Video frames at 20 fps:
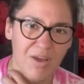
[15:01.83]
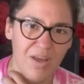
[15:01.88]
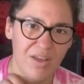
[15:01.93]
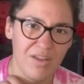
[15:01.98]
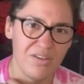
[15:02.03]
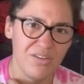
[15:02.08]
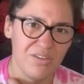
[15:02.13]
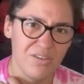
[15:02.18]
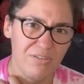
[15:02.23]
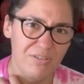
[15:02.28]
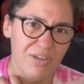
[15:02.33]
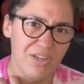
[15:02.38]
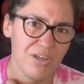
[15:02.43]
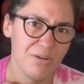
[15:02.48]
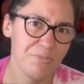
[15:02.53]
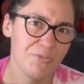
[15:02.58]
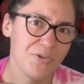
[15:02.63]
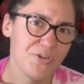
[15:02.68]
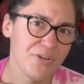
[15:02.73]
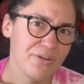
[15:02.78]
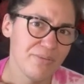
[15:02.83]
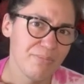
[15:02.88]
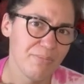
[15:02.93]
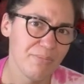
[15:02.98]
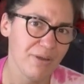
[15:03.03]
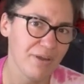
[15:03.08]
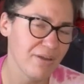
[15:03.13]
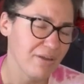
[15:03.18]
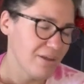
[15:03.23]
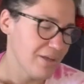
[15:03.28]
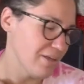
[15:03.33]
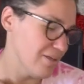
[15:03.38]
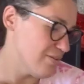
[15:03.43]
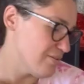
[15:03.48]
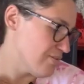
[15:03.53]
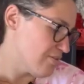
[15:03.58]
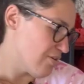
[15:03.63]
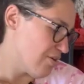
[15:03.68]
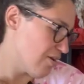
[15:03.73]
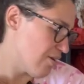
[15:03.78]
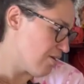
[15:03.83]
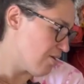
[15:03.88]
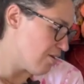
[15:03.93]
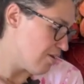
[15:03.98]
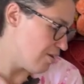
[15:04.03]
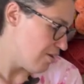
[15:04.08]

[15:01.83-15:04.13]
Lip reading: hunt over here more, but I guess not.